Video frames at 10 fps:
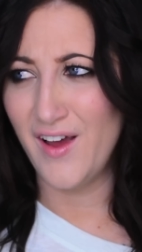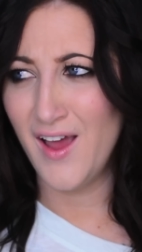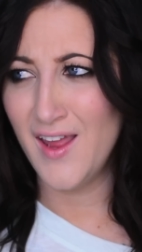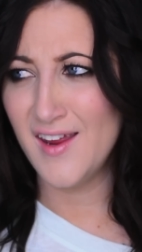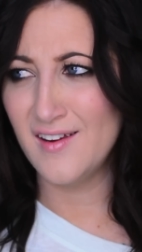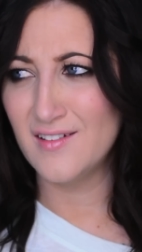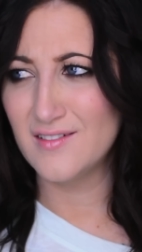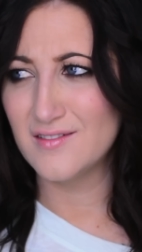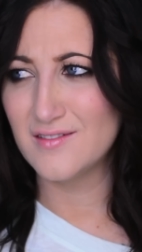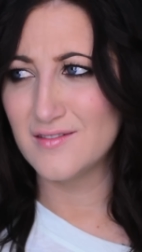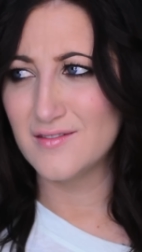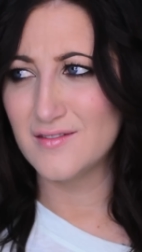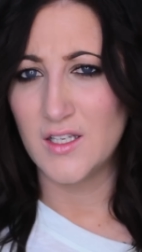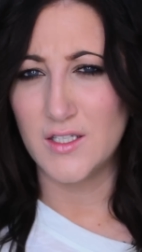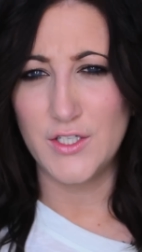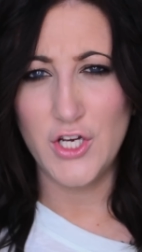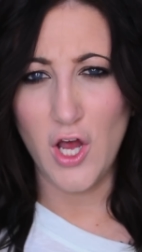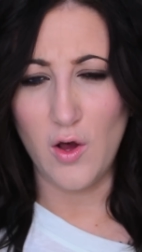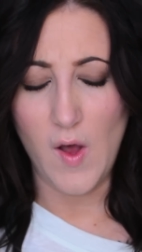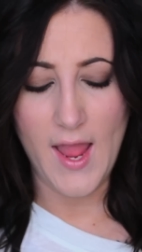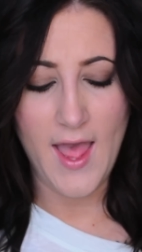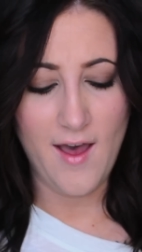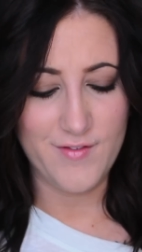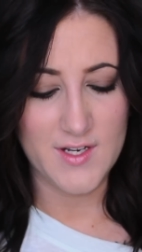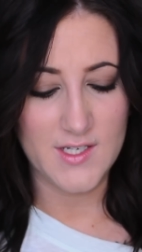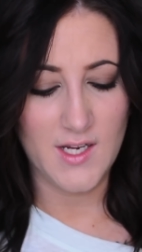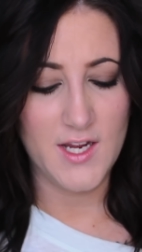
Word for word: I? No, I haven't.